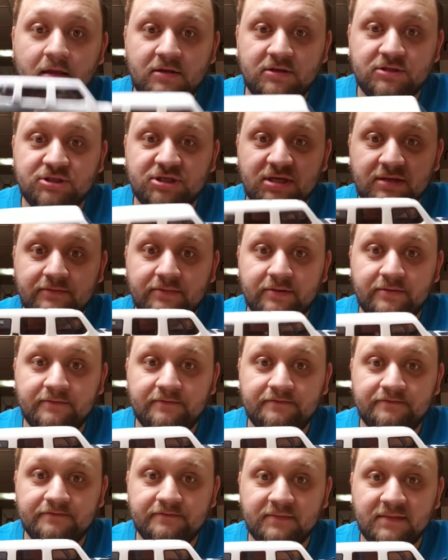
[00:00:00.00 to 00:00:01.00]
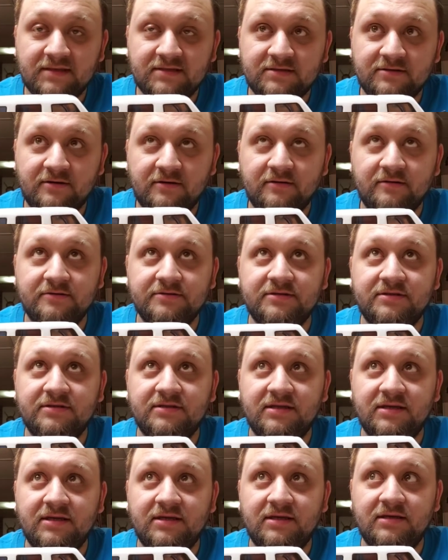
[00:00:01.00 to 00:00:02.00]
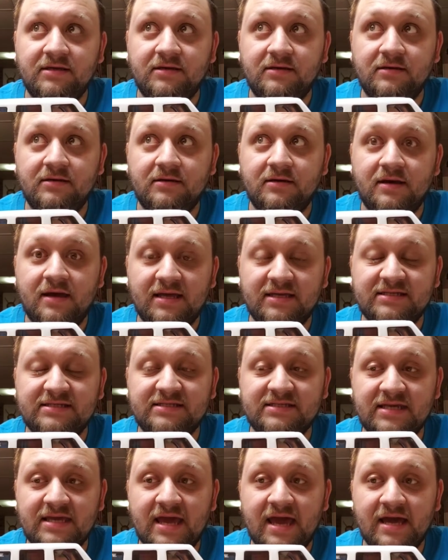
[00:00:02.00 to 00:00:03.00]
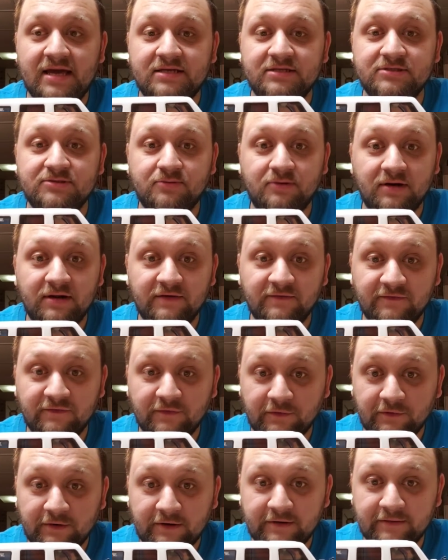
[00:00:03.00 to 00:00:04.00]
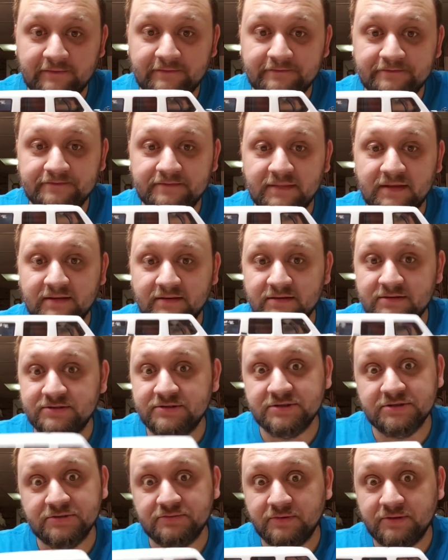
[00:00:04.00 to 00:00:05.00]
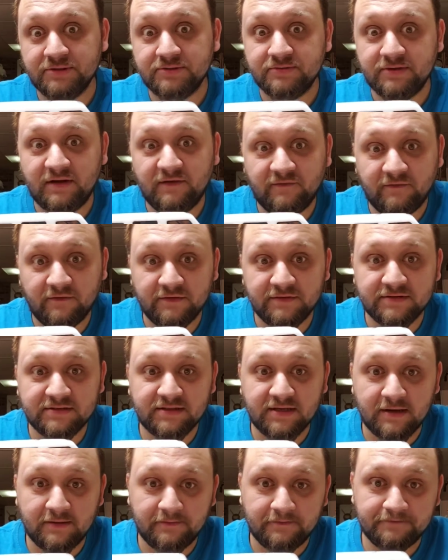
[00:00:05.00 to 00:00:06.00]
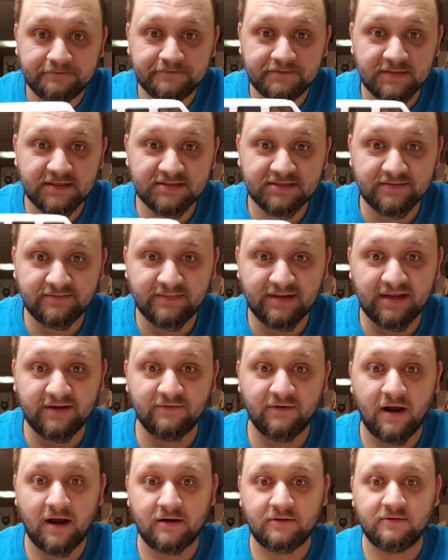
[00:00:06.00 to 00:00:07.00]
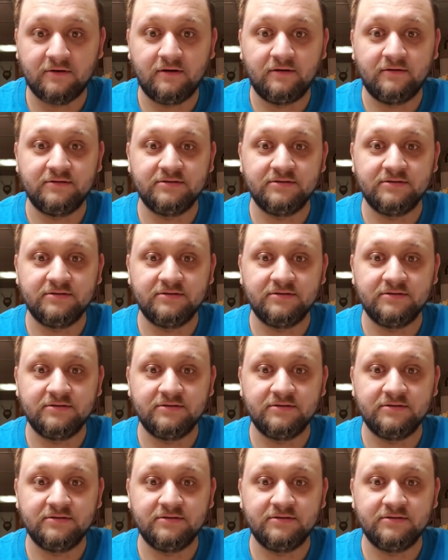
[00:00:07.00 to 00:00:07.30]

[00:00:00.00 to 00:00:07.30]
Jeep. It's called the SCX 24. It's just 1/24th scale. It's a mini rock crawler.